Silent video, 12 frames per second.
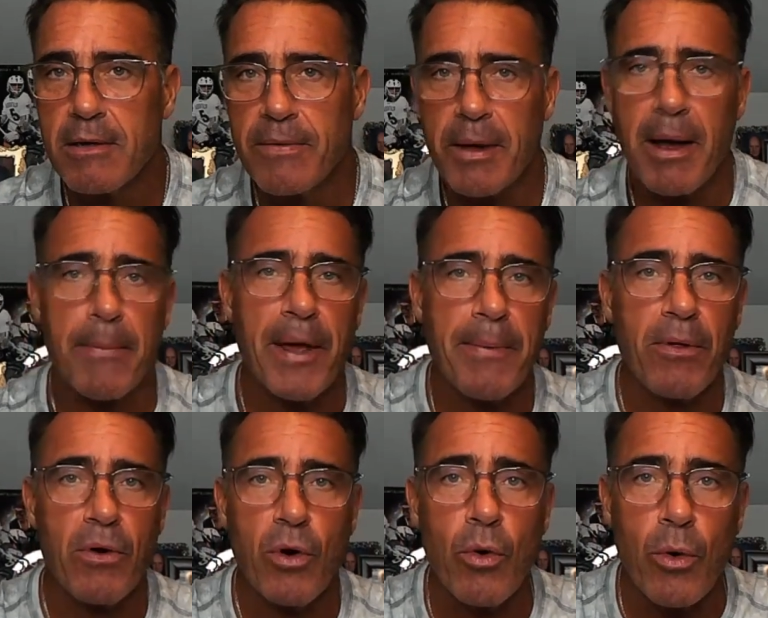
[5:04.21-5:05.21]
Come on,
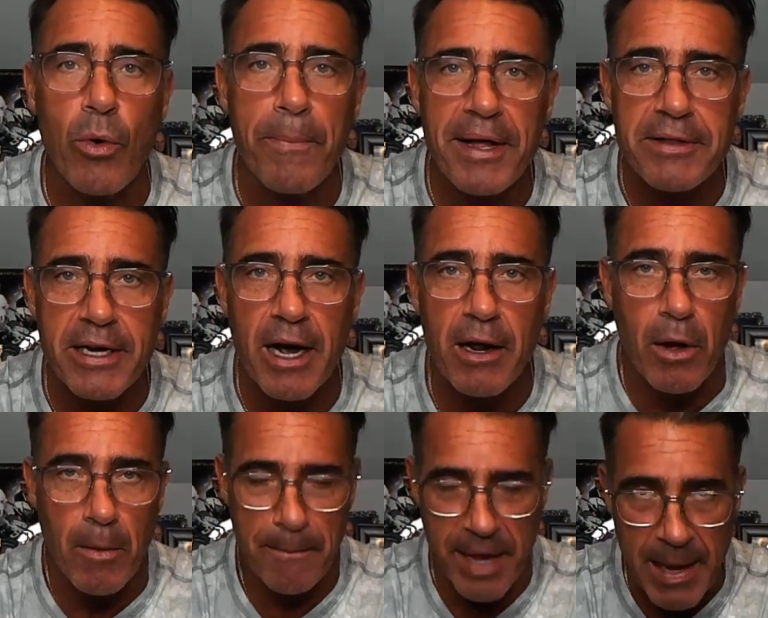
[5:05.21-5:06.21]
people. Who built the
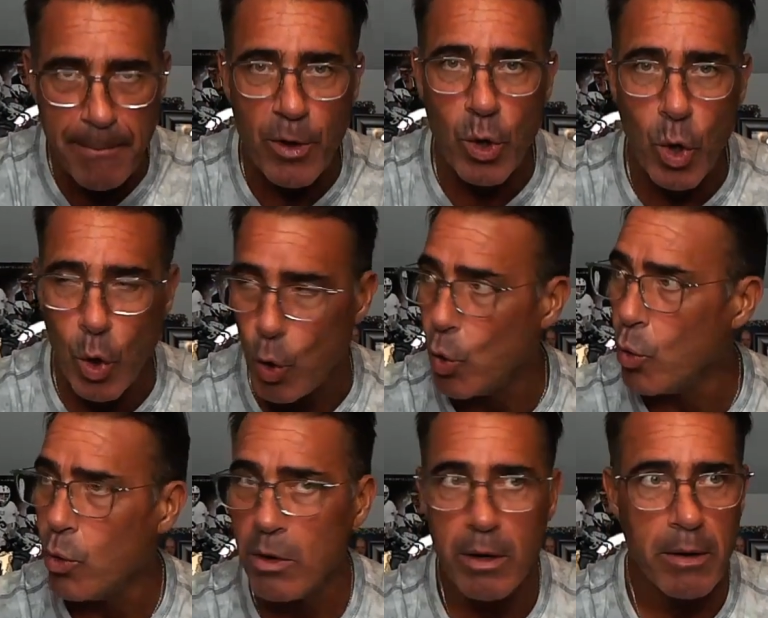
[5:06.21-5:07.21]
company? People
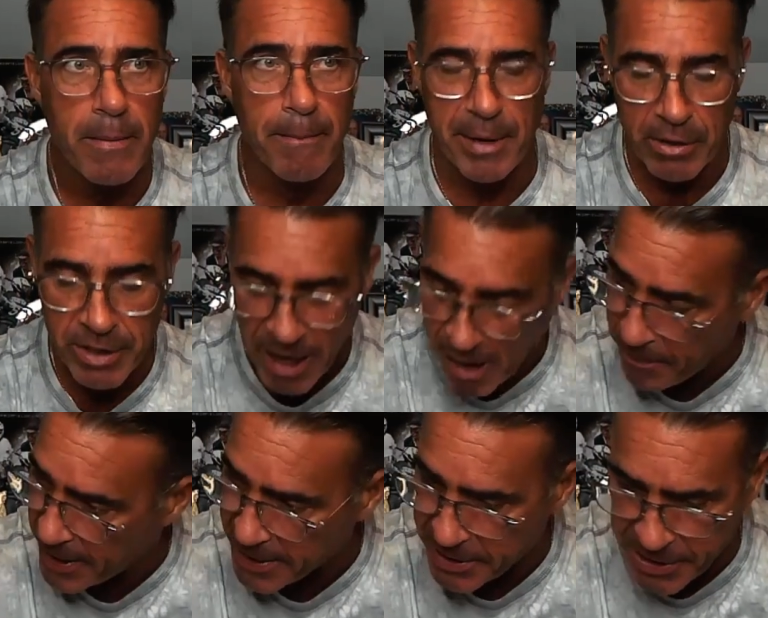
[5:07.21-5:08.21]
who built
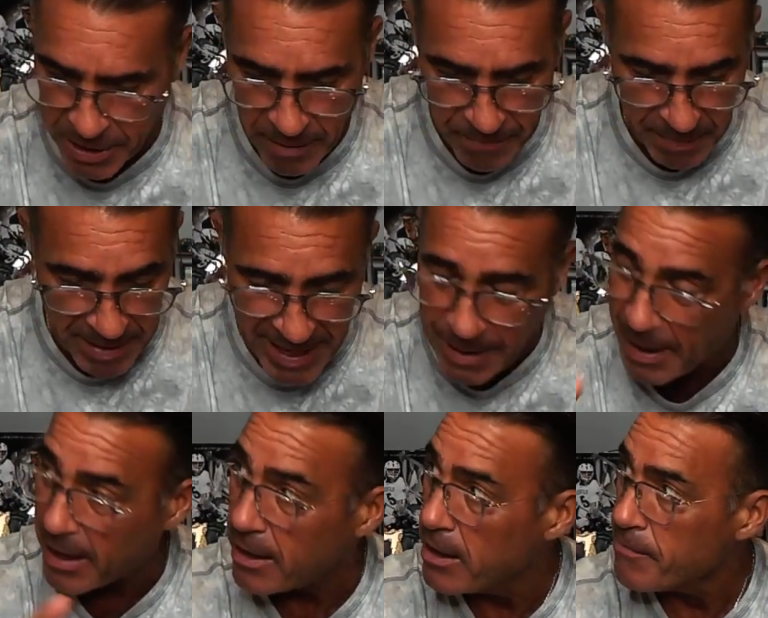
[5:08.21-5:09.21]
companies. I mean, think
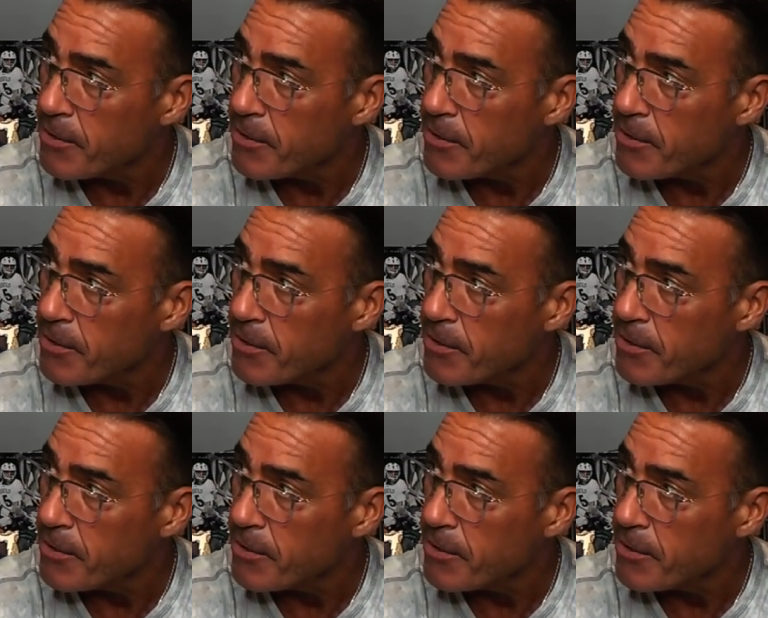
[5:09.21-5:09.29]
about it.